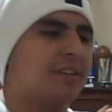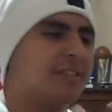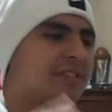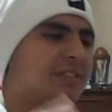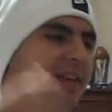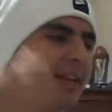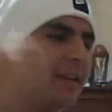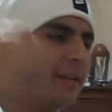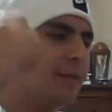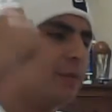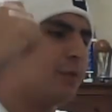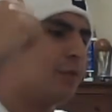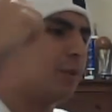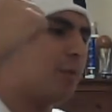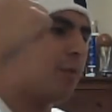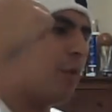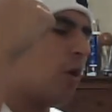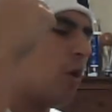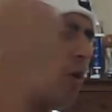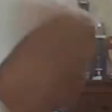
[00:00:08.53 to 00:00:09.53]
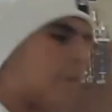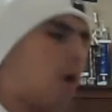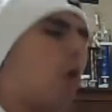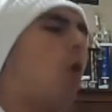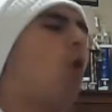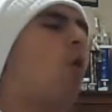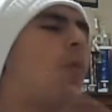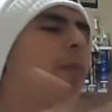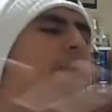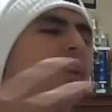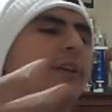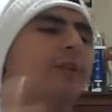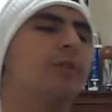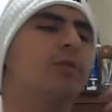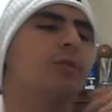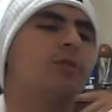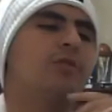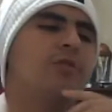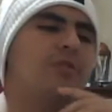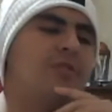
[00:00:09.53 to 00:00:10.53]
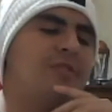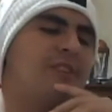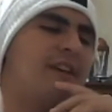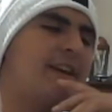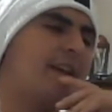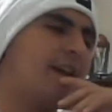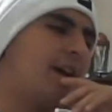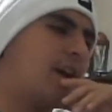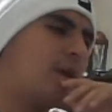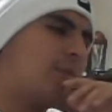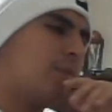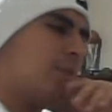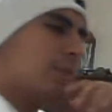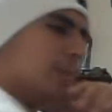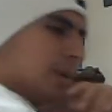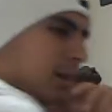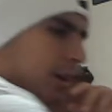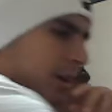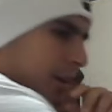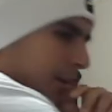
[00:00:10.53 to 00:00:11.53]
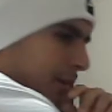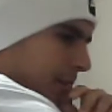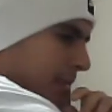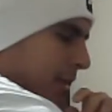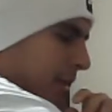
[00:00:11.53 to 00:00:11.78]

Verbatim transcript: snatch from the All My Heroes Are Dead album. Um,